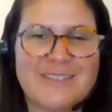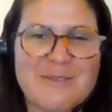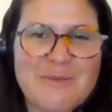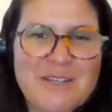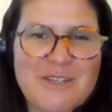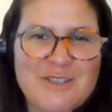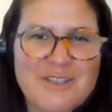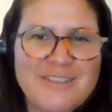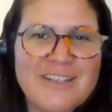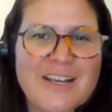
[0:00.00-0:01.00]

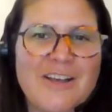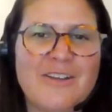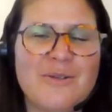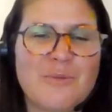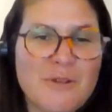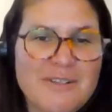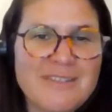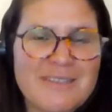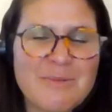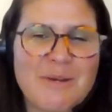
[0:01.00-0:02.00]
situation, a
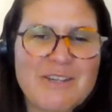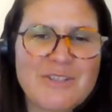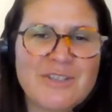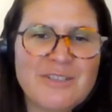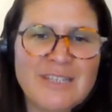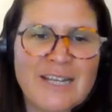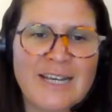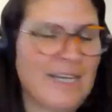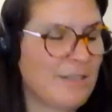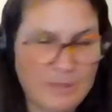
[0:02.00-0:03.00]
worse situation,
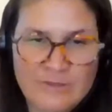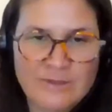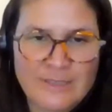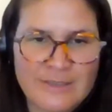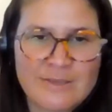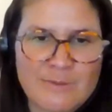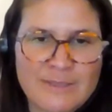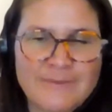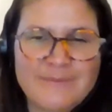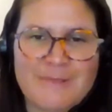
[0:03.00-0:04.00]
and we don't need this
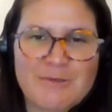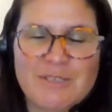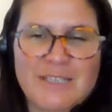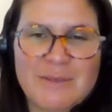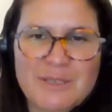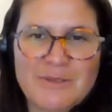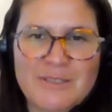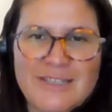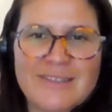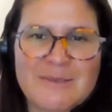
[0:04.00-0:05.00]
one. Really, we
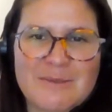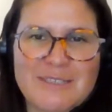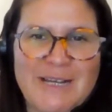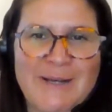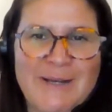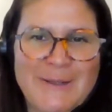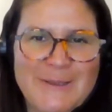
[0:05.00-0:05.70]
don't need this one.